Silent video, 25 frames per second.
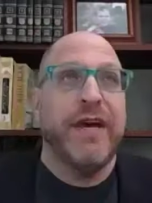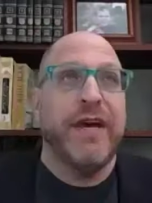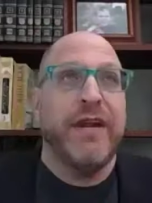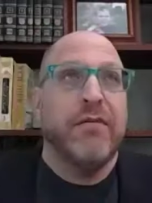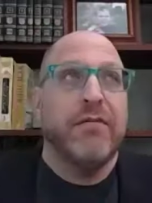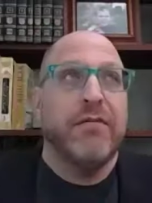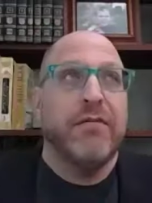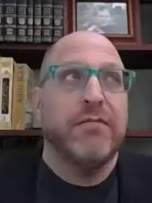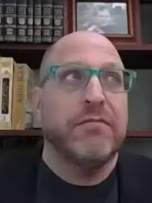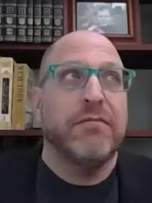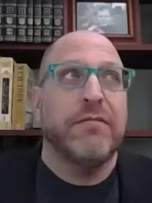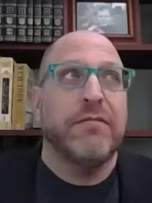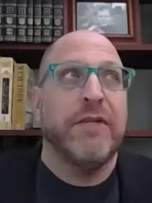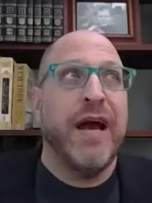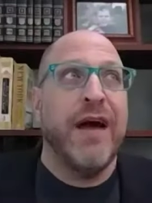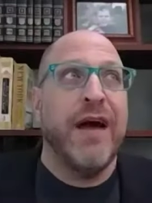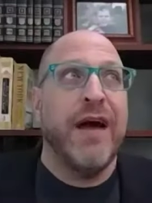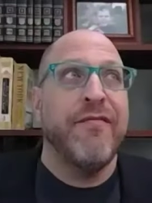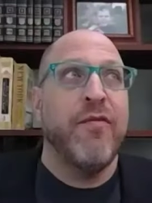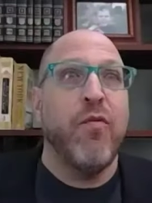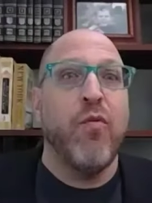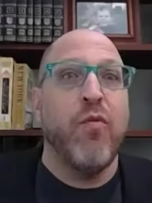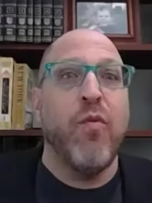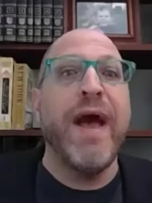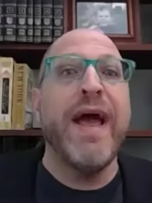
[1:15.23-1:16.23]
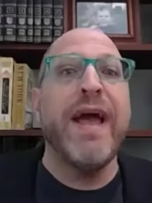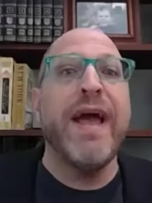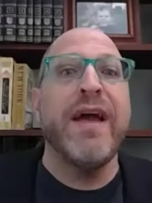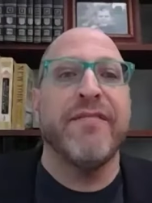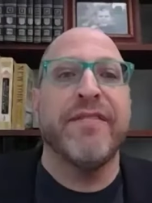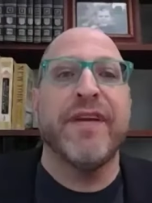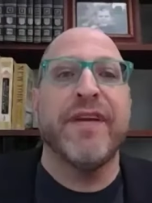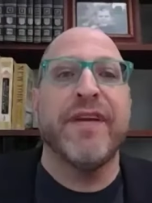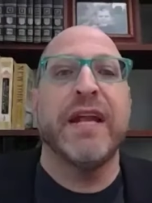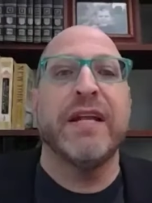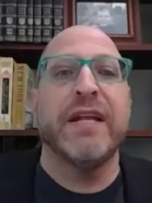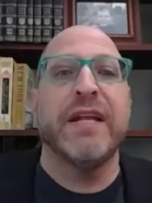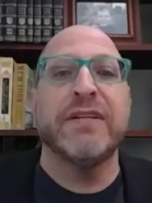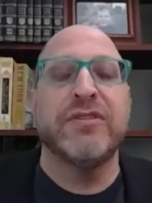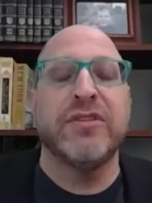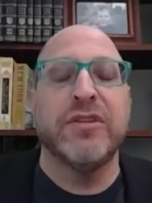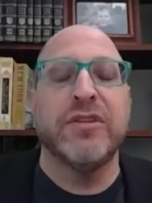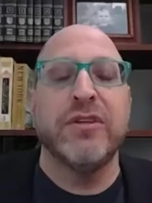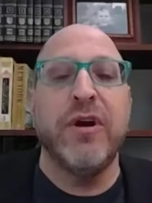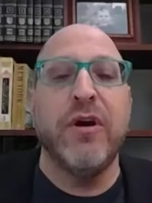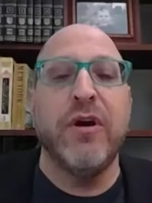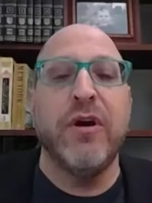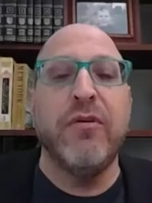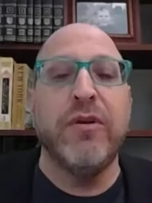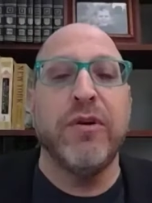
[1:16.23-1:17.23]
don't have a way of getting to
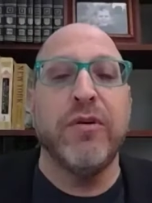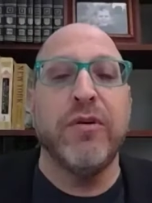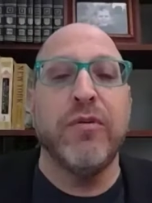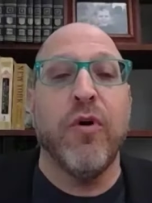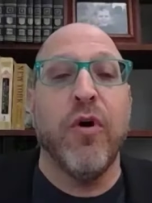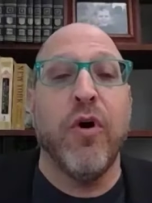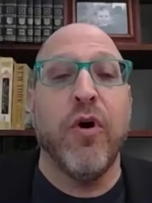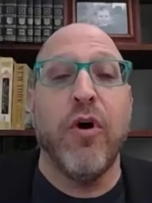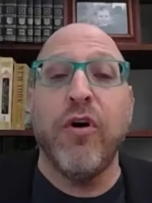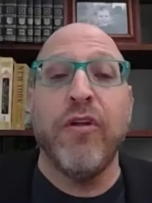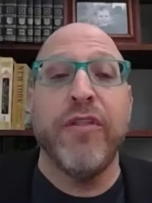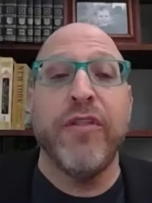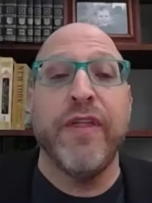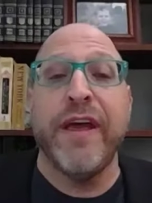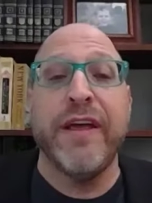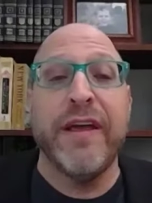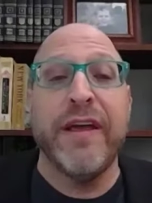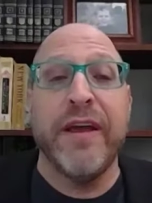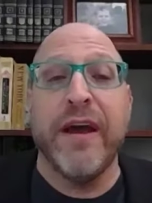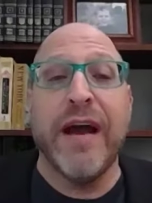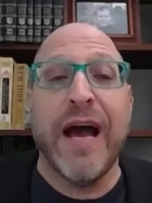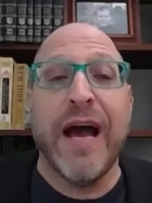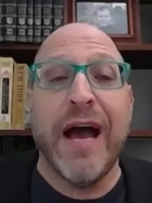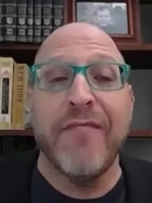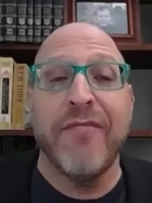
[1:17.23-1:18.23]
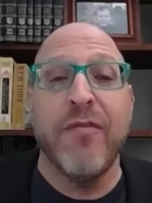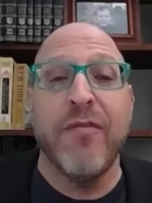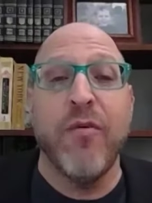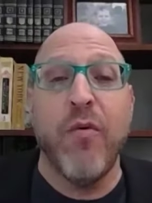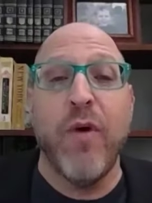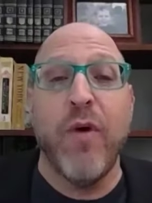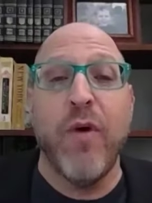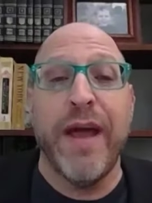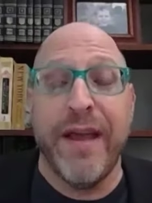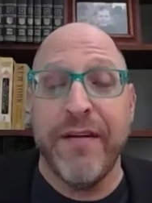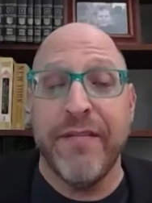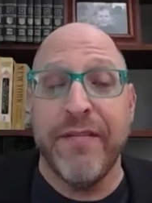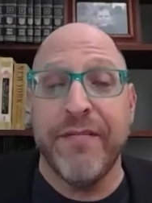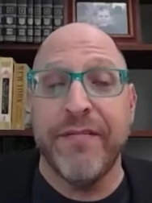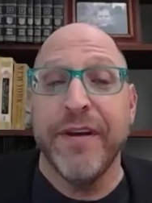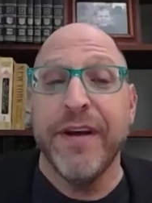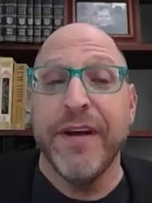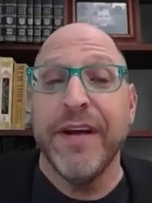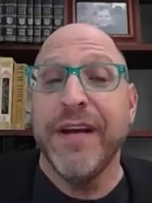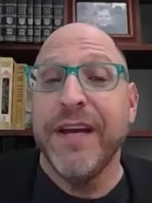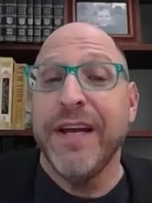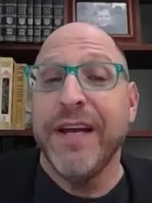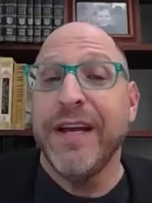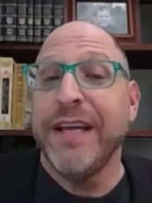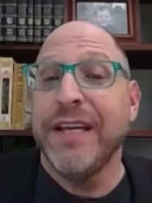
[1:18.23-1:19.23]
know you, all they have a way of
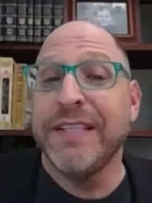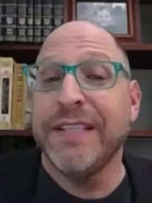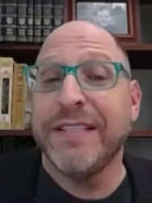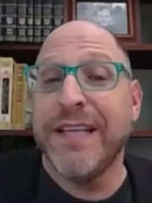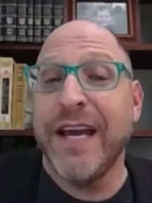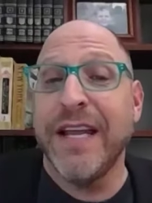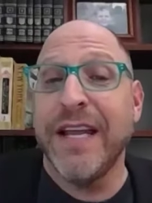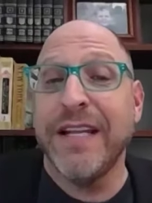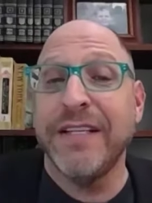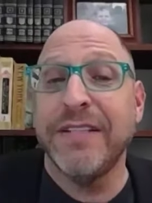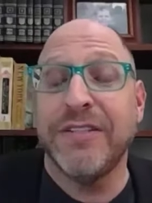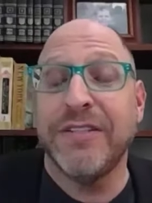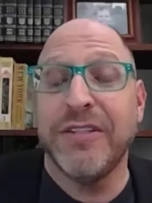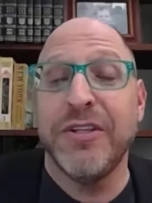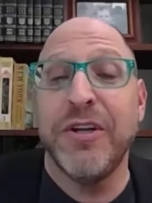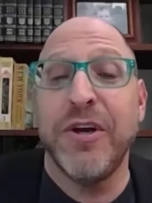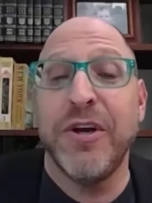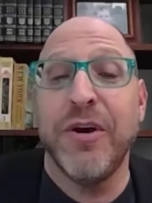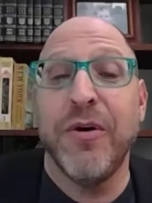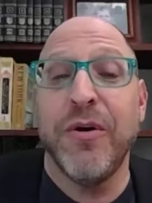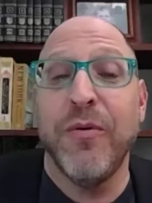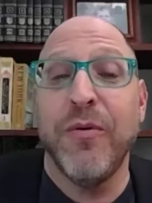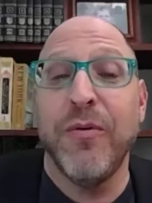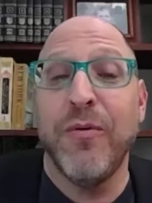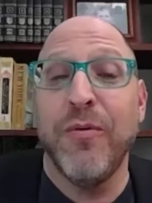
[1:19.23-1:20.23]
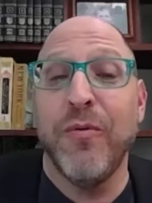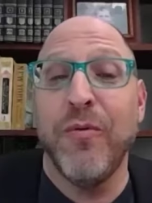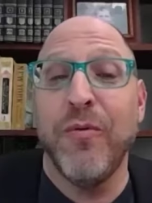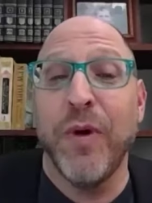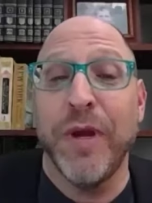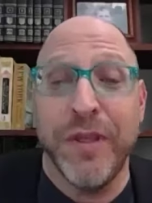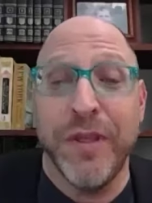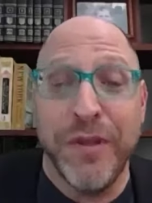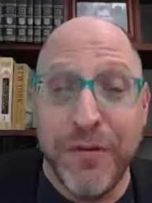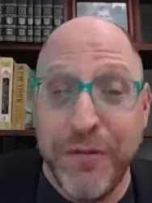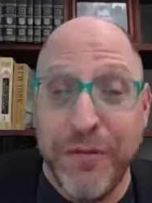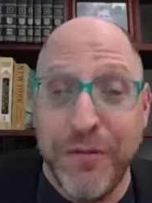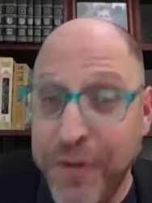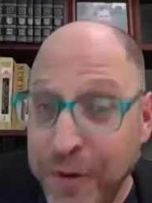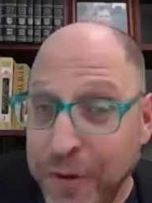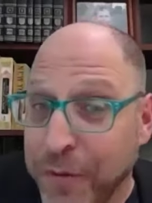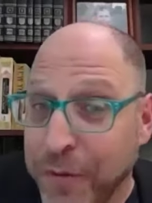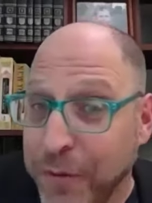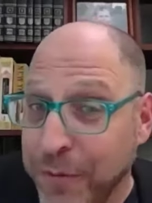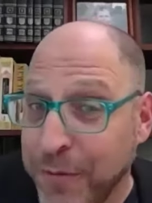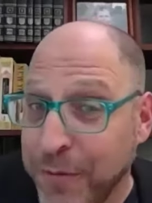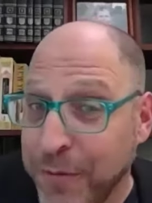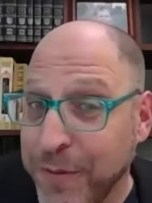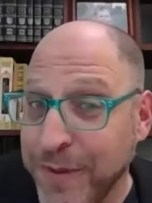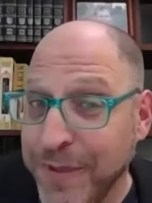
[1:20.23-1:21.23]
is getting to know what you do.
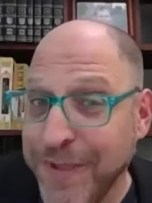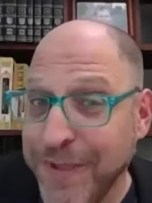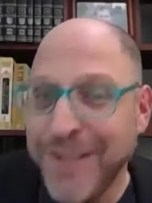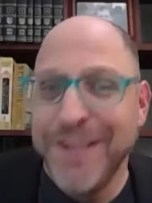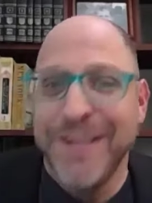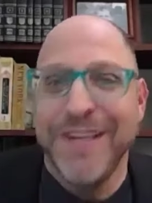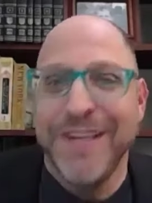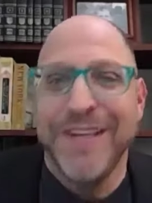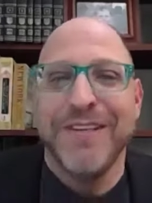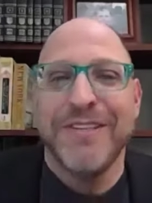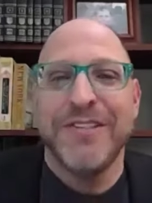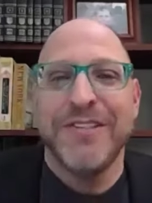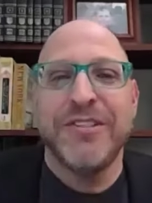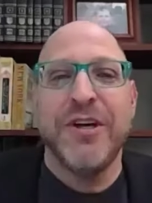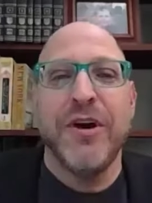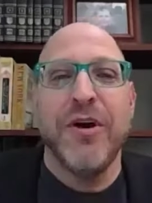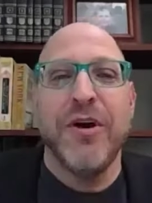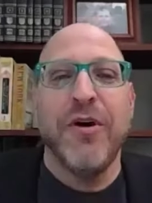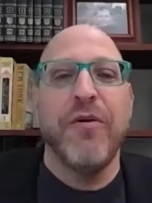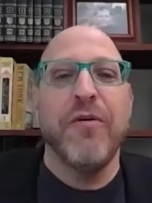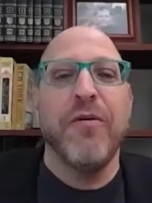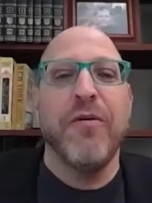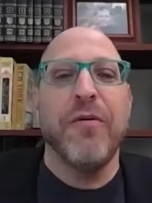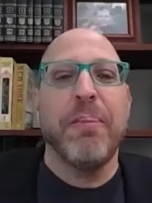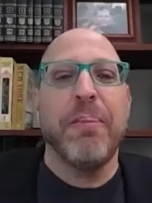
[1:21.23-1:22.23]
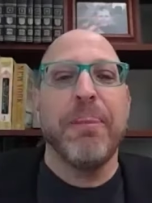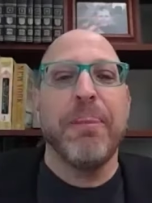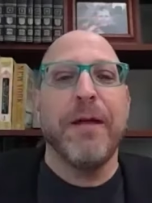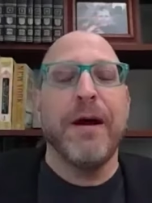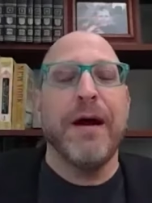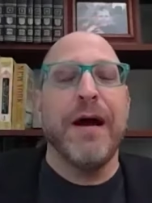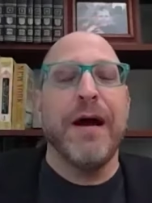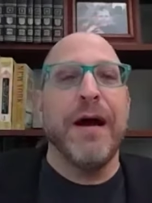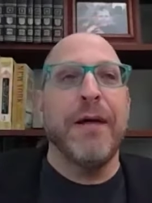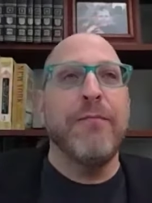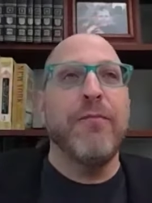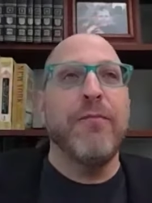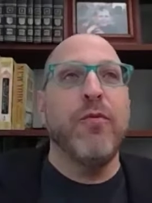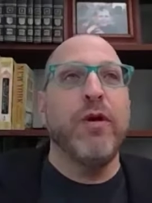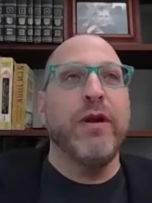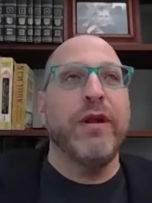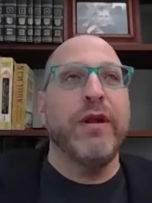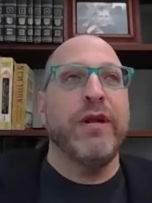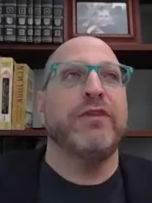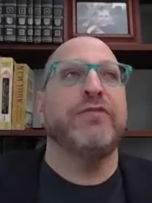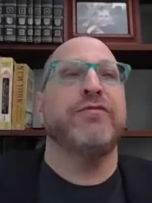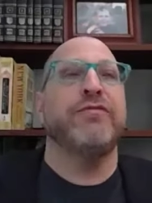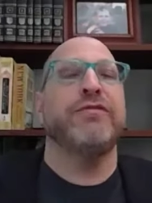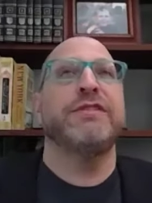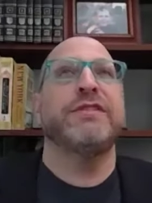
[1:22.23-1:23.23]
So I'm more
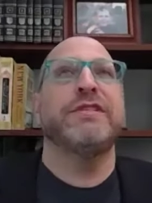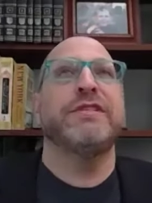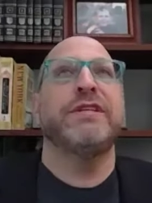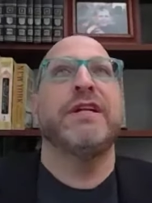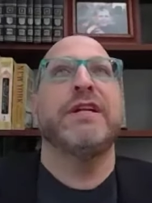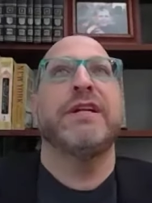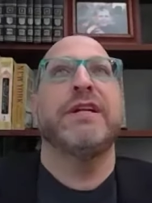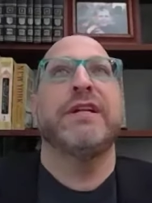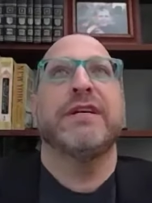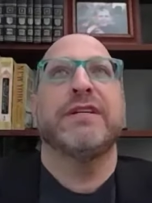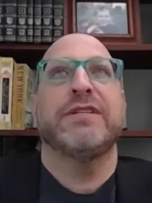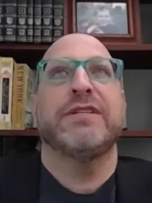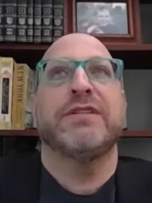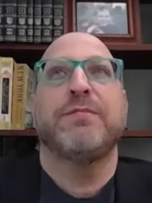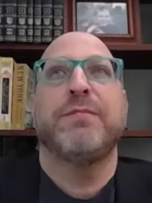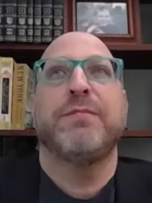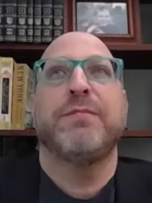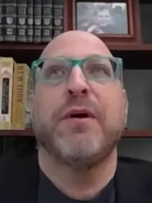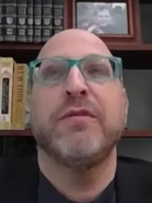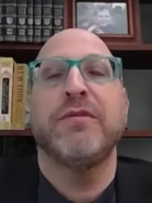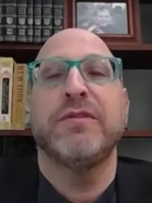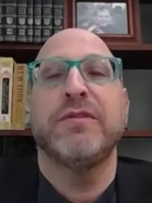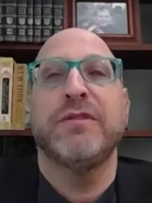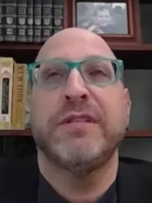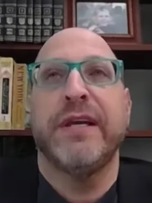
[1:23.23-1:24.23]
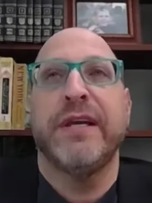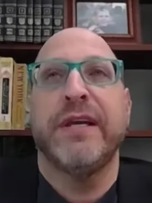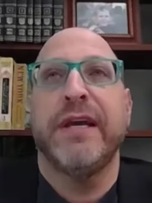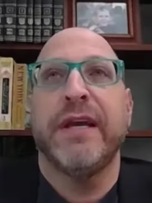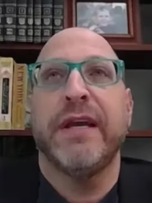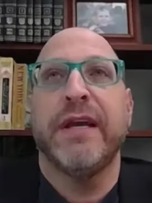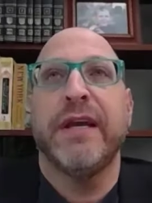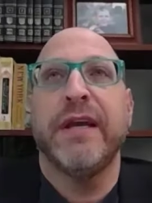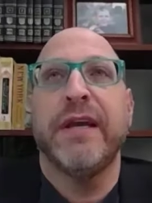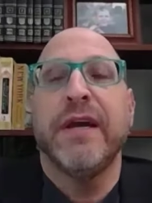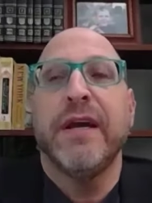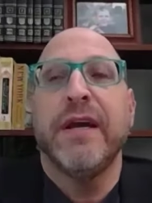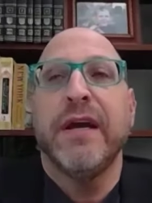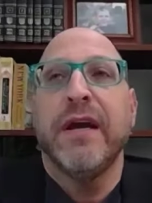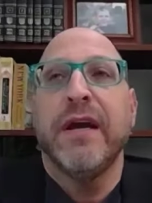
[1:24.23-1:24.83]
interested in exposing